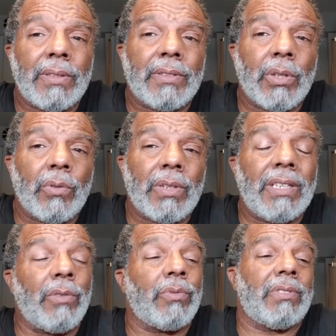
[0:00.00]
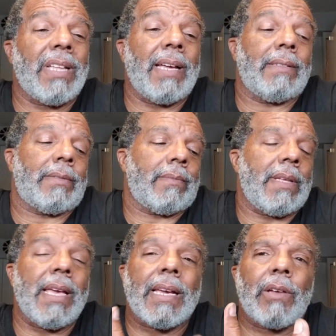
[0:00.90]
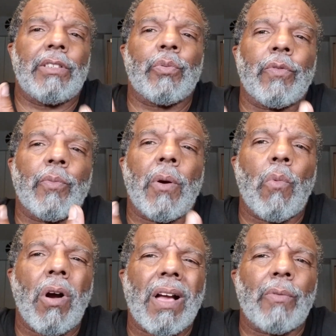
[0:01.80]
So, and it was nice. Heck, I just went for my walk.